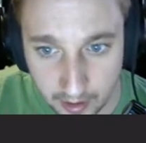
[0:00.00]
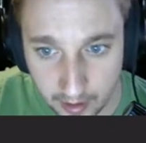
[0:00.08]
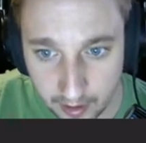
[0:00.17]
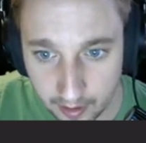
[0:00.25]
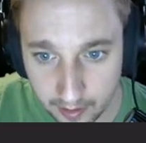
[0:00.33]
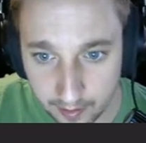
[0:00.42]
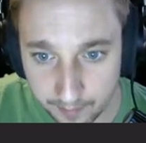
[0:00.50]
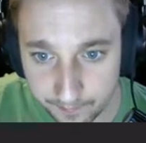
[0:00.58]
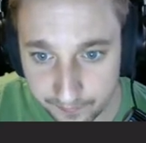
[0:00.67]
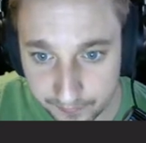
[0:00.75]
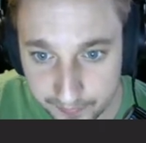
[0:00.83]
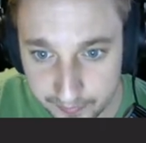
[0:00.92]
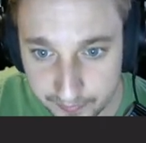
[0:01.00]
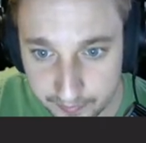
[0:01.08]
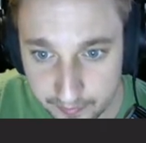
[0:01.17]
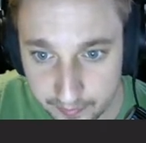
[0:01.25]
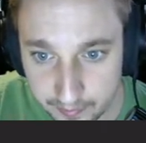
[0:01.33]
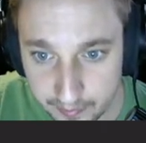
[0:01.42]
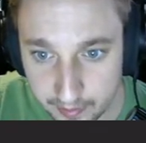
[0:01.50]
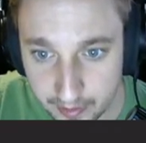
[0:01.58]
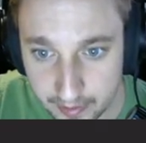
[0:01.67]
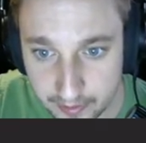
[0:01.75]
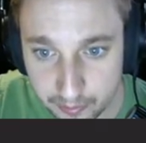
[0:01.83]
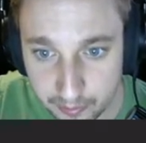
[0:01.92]

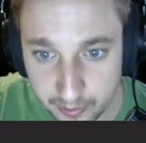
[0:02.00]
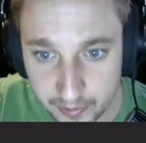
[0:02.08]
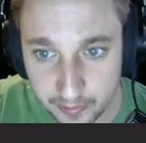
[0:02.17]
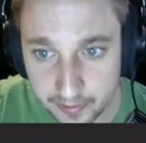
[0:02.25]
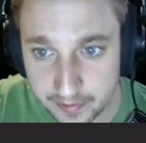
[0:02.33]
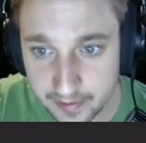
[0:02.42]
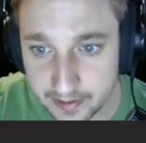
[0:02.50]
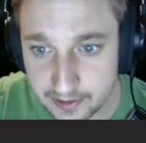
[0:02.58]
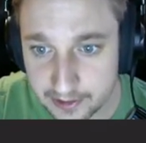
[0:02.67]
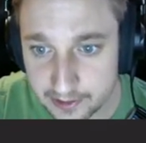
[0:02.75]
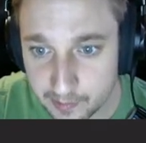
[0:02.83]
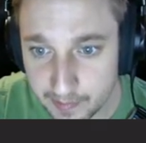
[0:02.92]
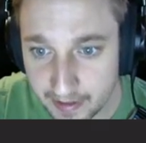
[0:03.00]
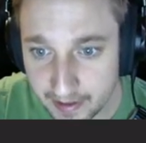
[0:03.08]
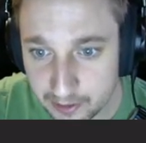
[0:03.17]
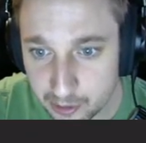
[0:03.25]
It's really not too bad.